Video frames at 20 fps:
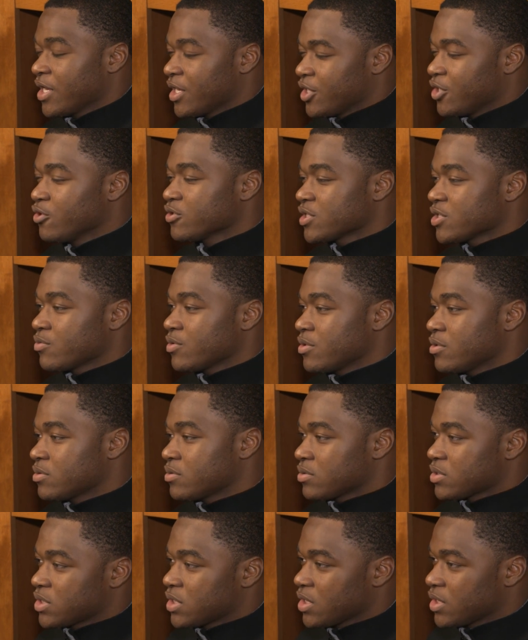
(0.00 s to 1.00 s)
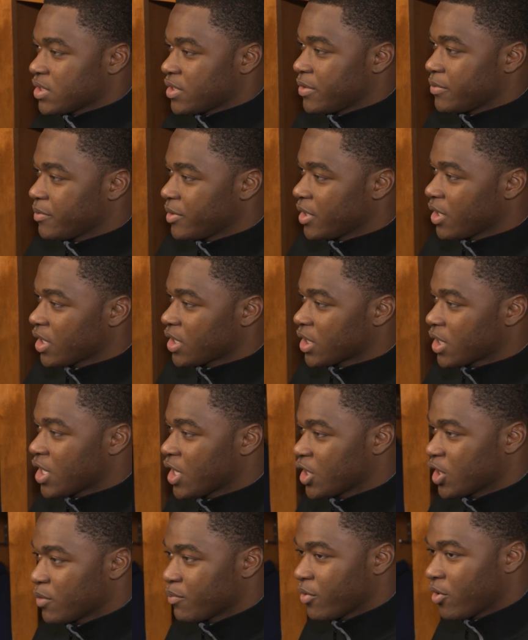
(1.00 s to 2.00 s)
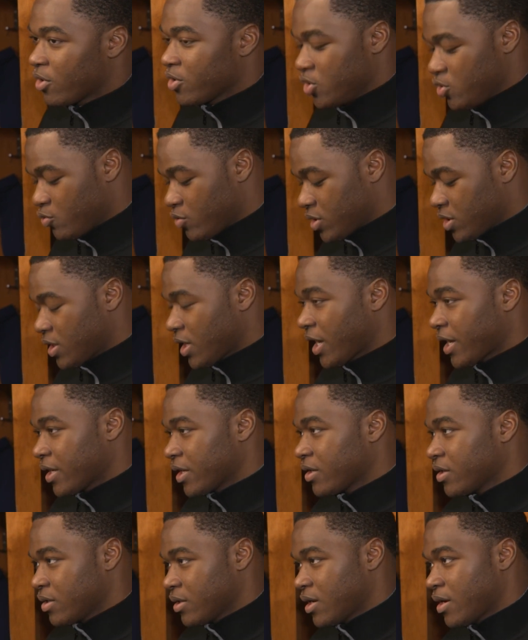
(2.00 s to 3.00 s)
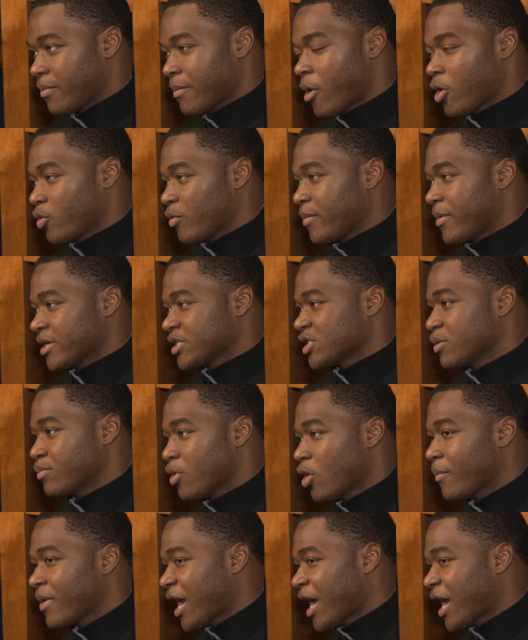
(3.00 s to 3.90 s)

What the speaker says: Usually when you see a DB undercutting the ball, you want to, like, come all the way back to the ball.